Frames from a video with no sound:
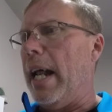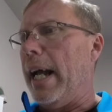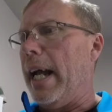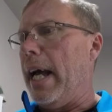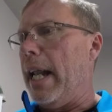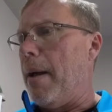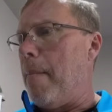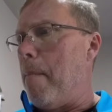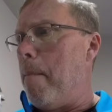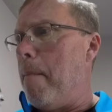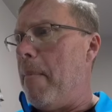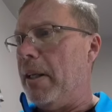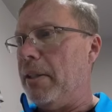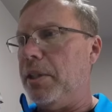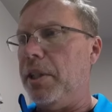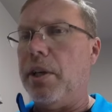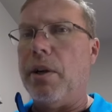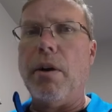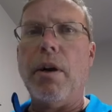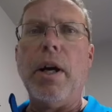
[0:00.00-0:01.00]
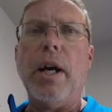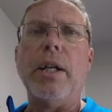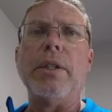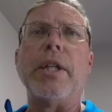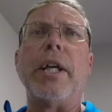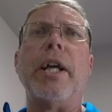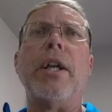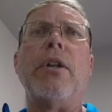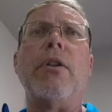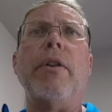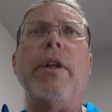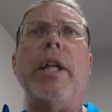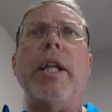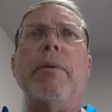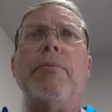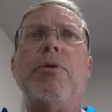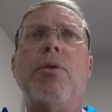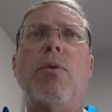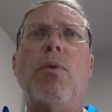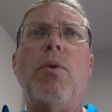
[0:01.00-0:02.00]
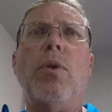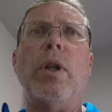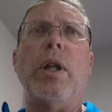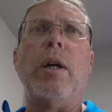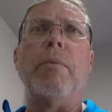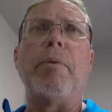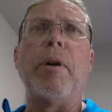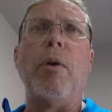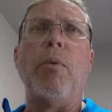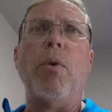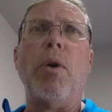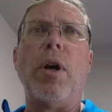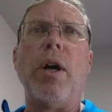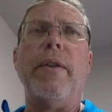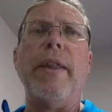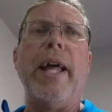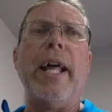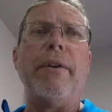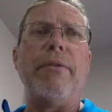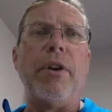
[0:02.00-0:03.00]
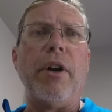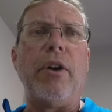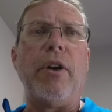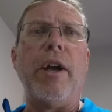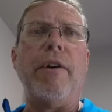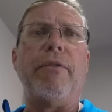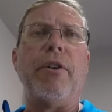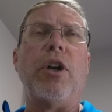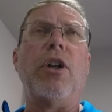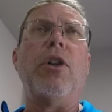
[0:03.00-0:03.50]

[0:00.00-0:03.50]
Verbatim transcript: I got a messy garage I got to clean up, so we'll uh, probably work on that after I, after I